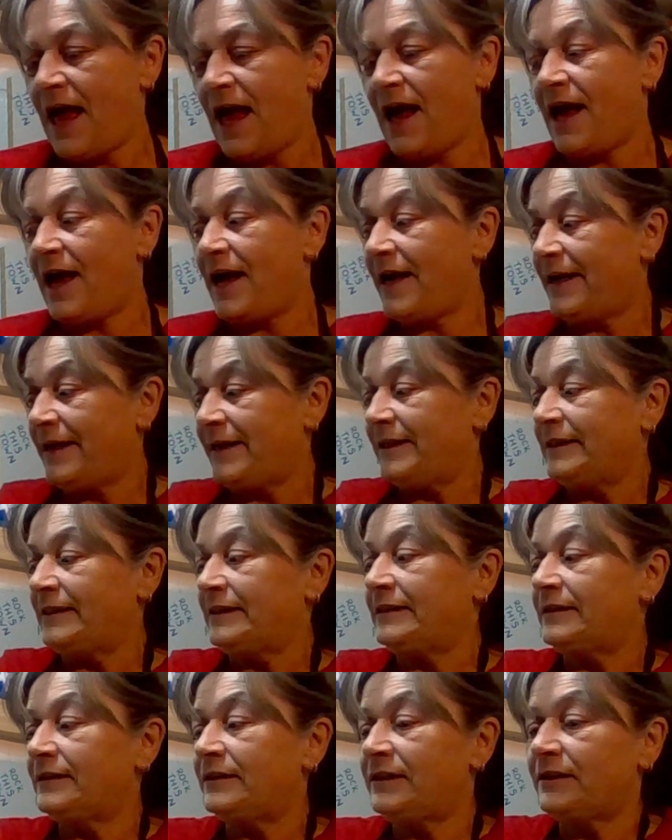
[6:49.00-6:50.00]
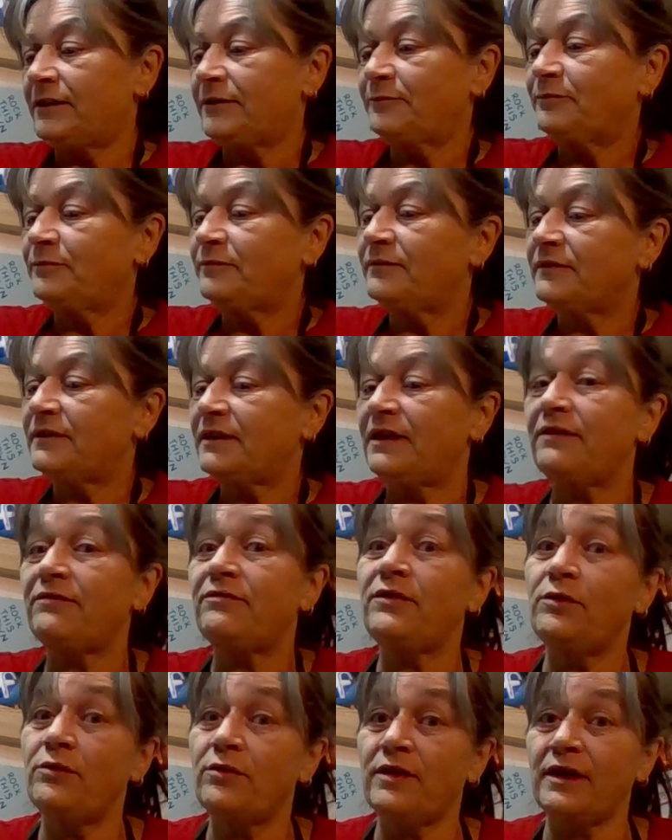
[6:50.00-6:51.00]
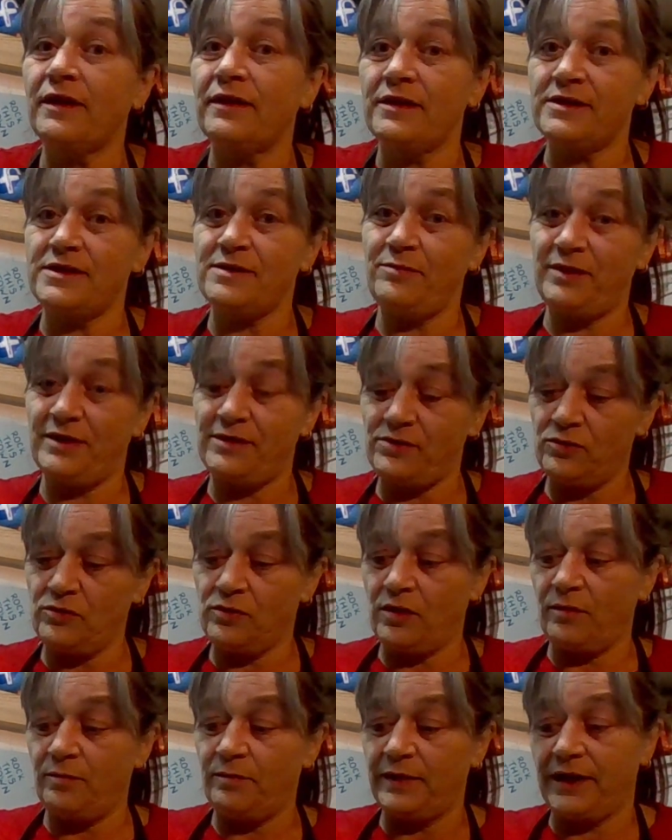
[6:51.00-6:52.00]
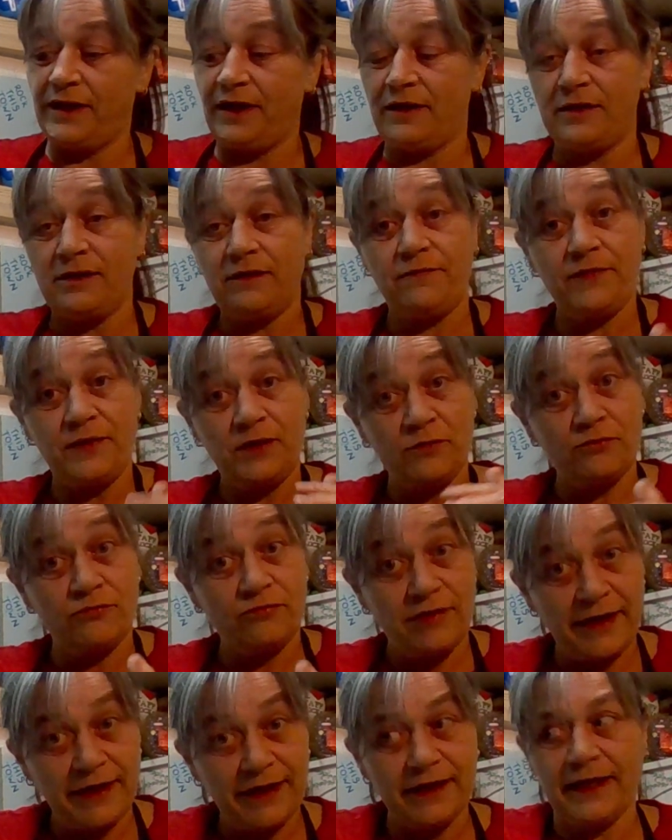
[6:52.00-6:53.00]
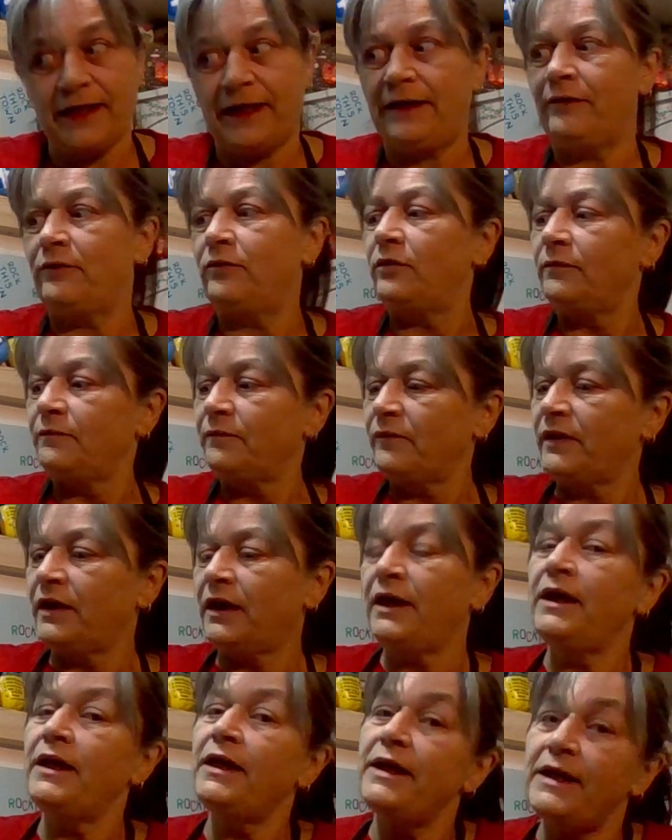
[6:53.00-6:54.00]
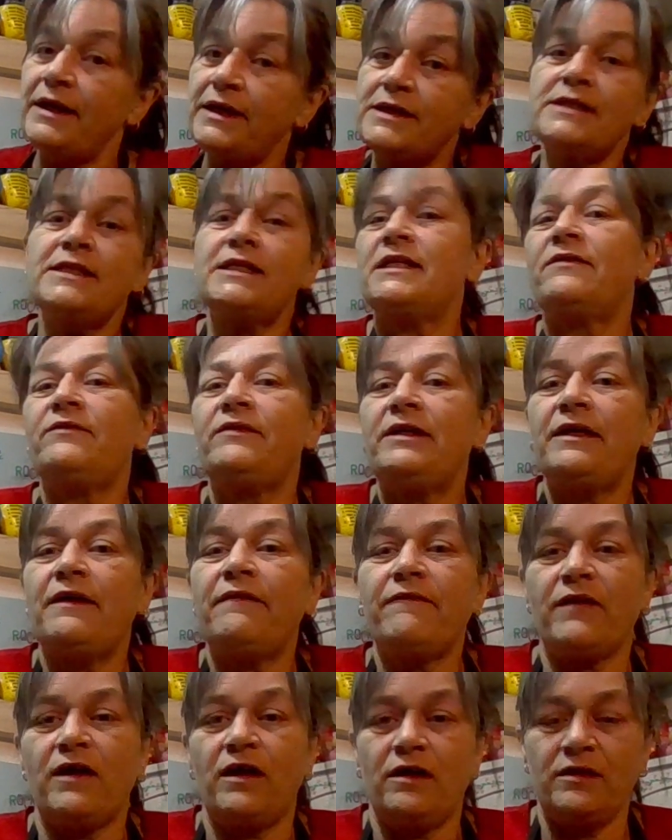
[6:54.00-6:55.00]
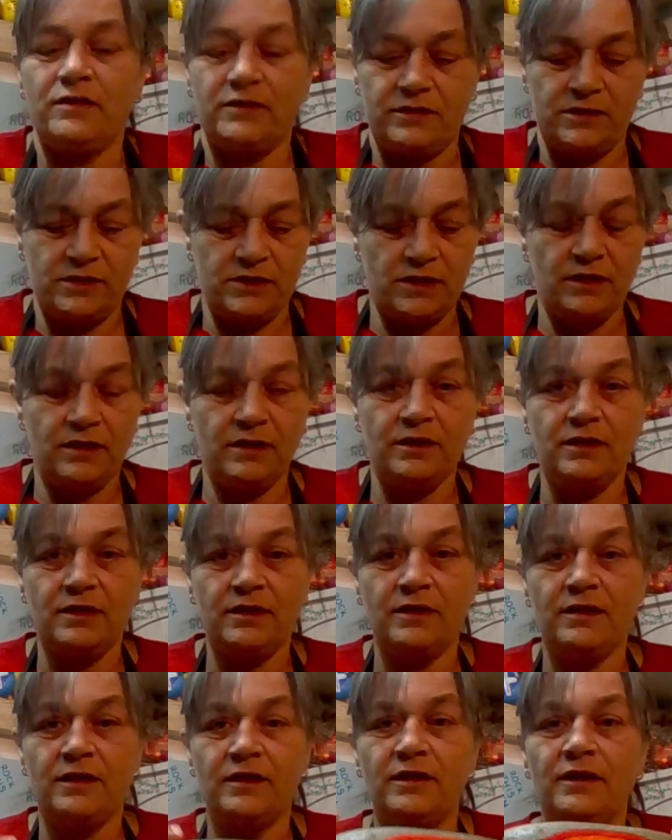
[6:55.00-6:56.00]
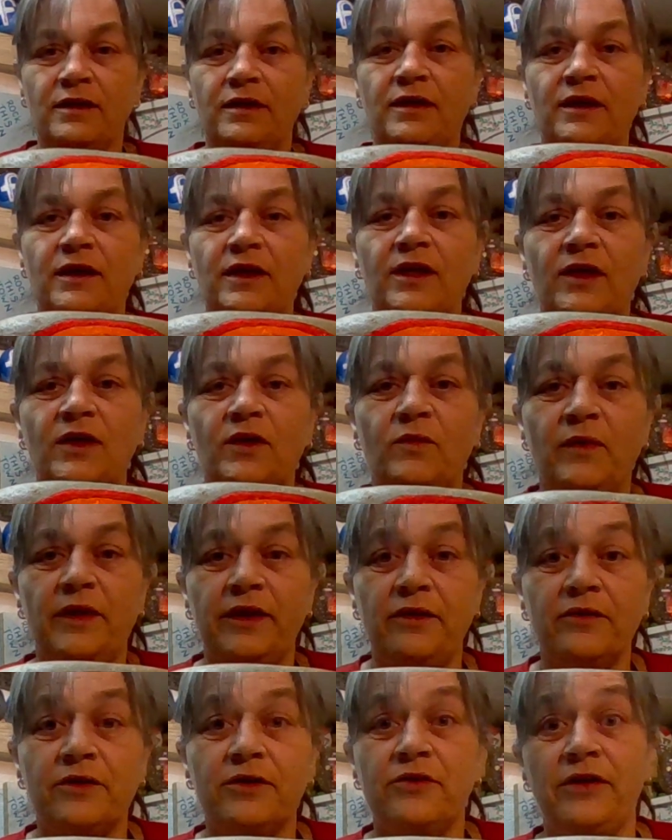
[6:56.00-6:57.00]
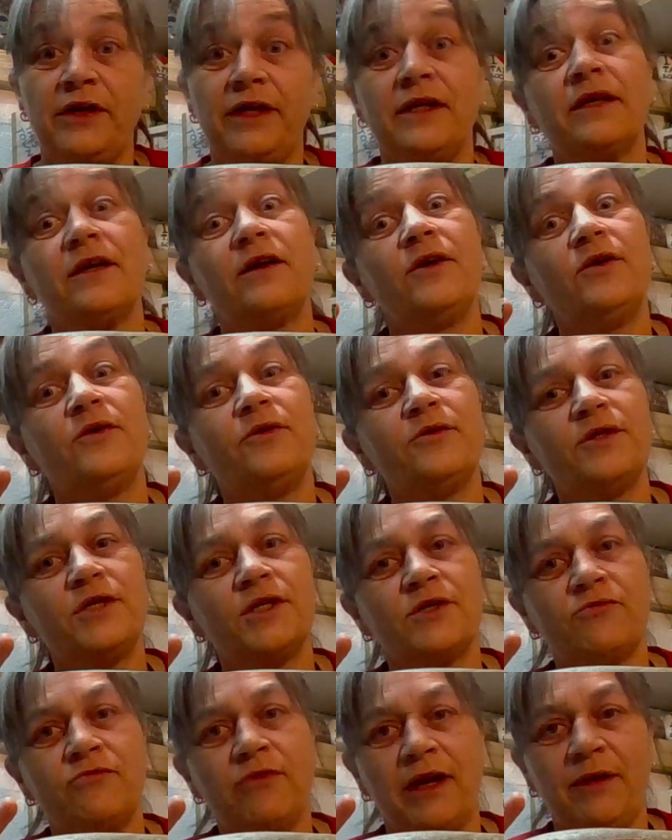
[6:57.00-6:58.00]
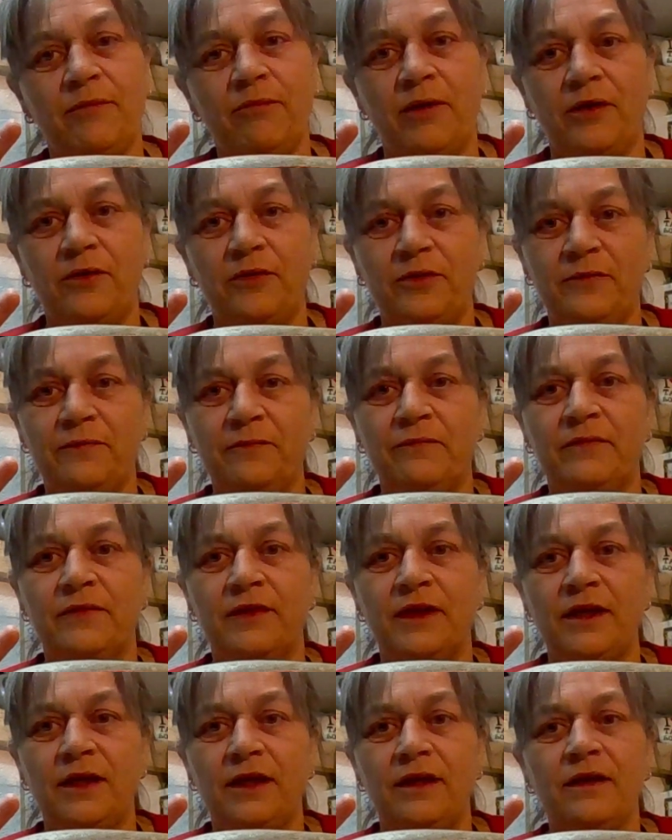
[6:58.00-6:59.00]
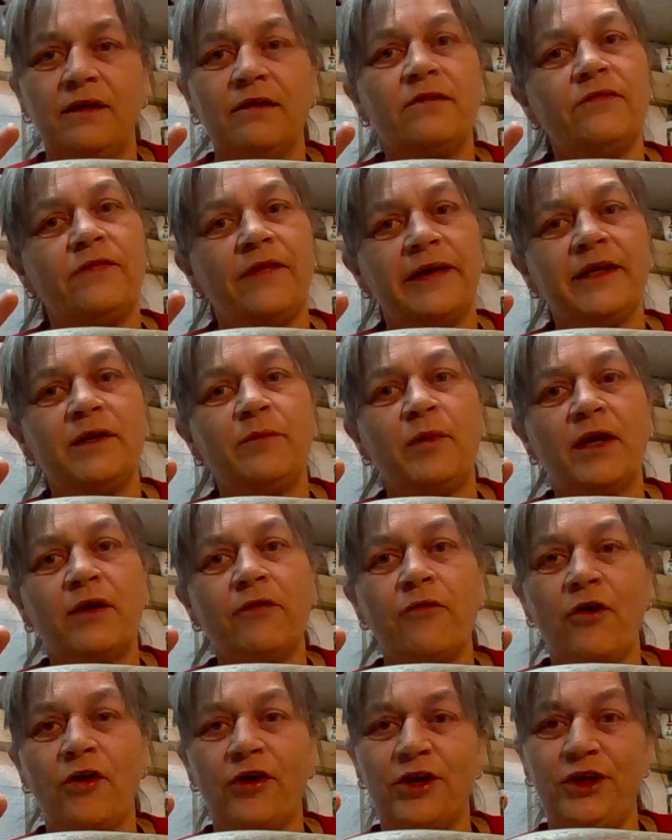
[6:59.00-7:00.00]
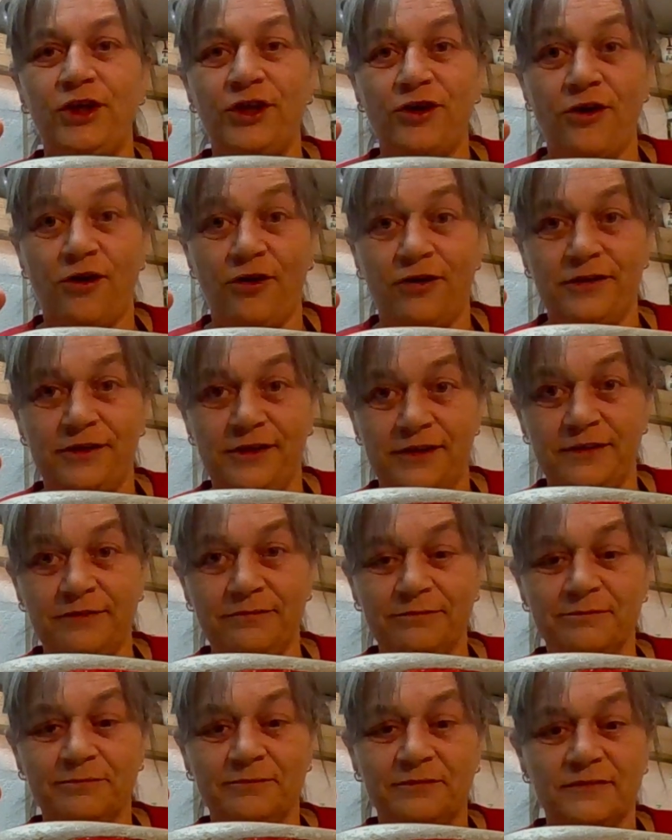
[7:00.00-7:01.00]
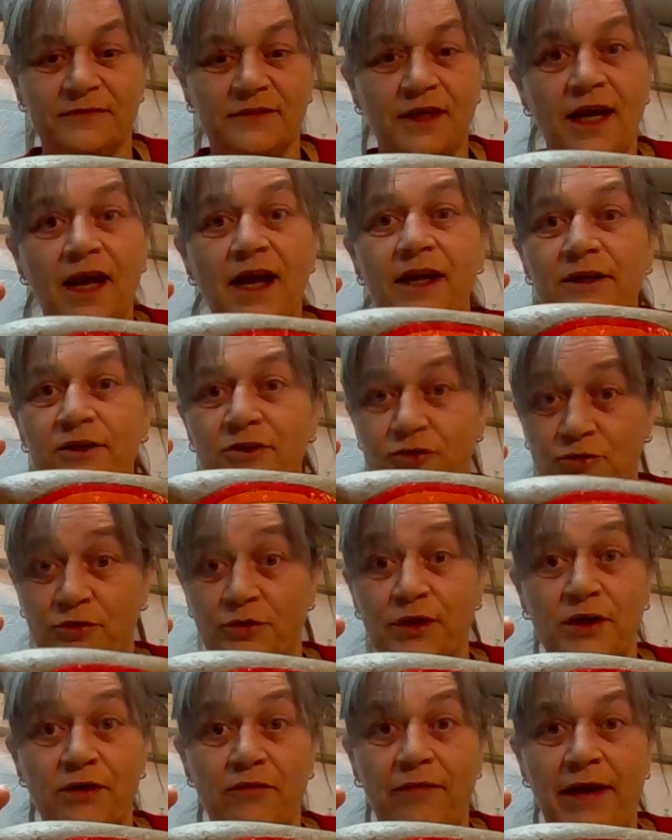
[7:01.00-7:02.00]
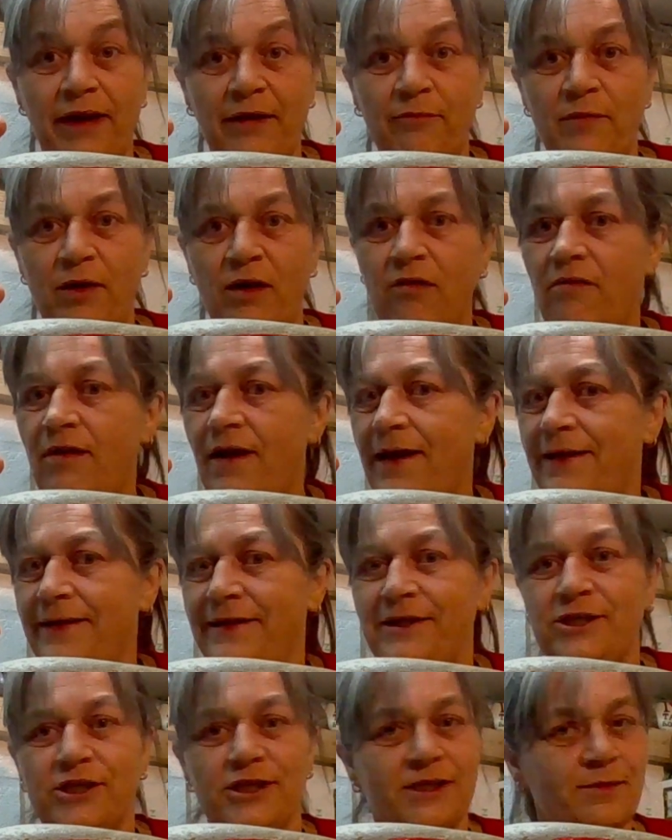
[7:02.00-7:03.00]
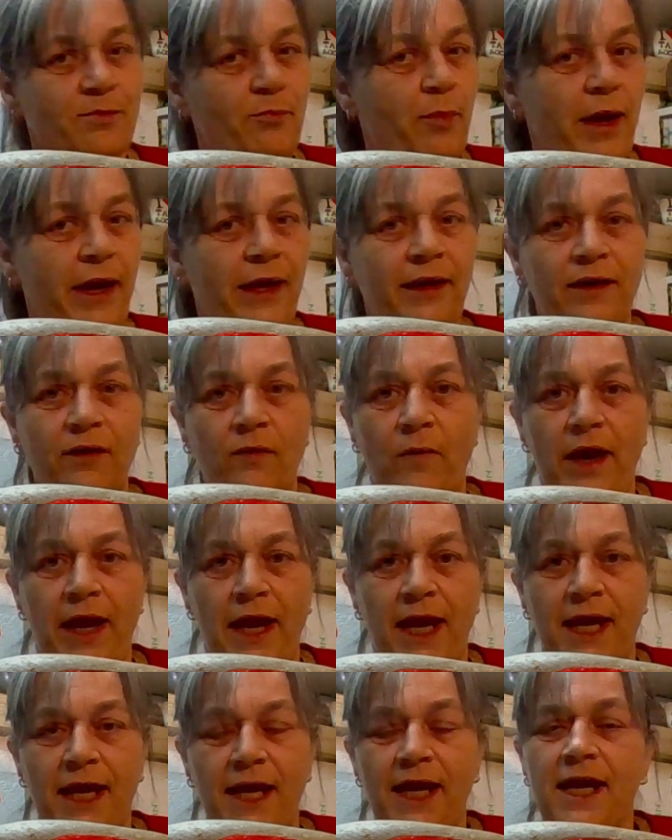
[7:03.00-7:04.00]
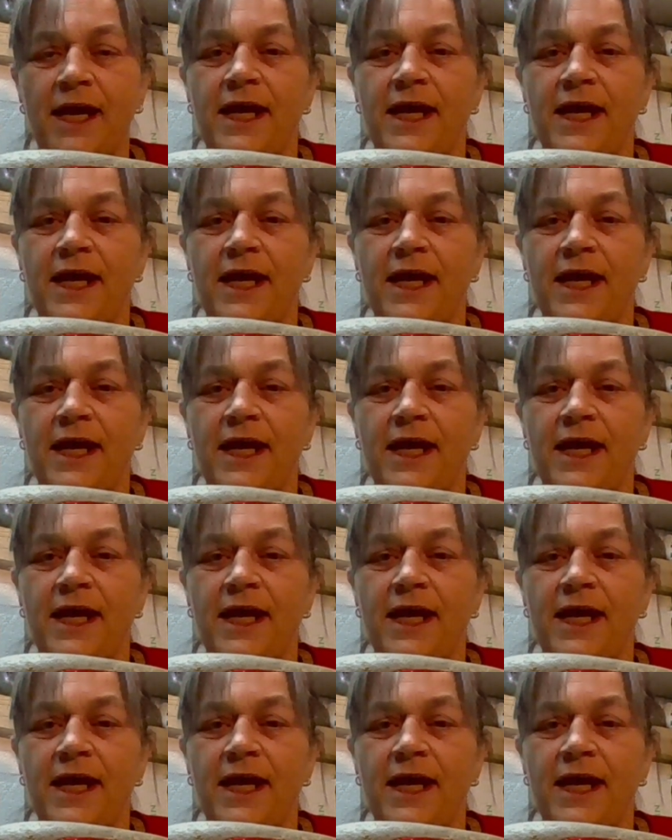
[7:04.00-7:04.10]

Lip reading: And if you think that's a bit too complicated for you right now, instead of a love heart, why not create a gorgeous rainbow? Find a big rock in your garden, draw your rainbow and just paint away.